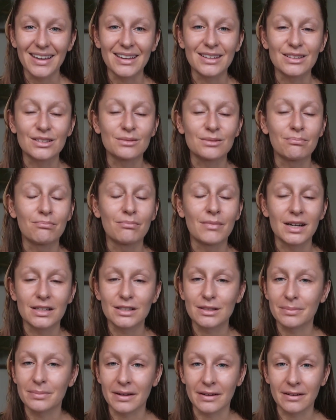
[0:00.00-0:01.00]
is
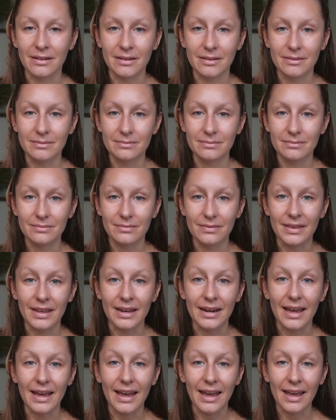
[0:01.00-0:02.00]
much better
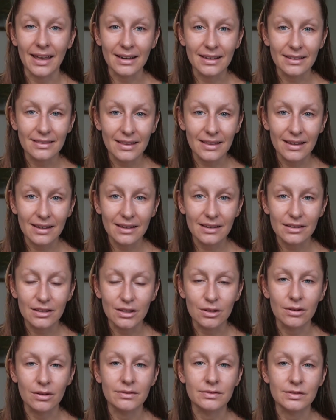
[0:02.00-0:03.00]
than anything
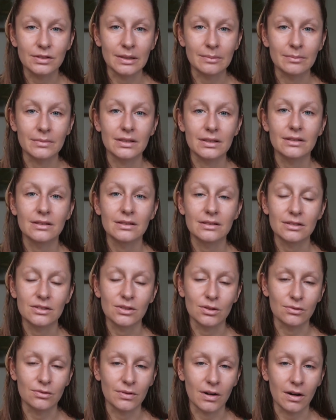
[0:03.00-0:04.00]
you have dreamt
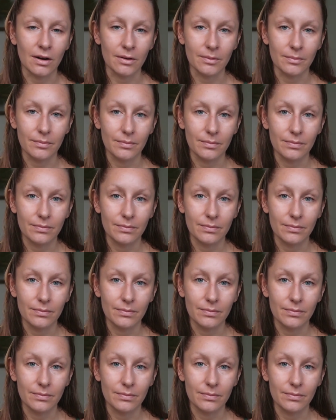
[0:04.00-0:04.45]
so far.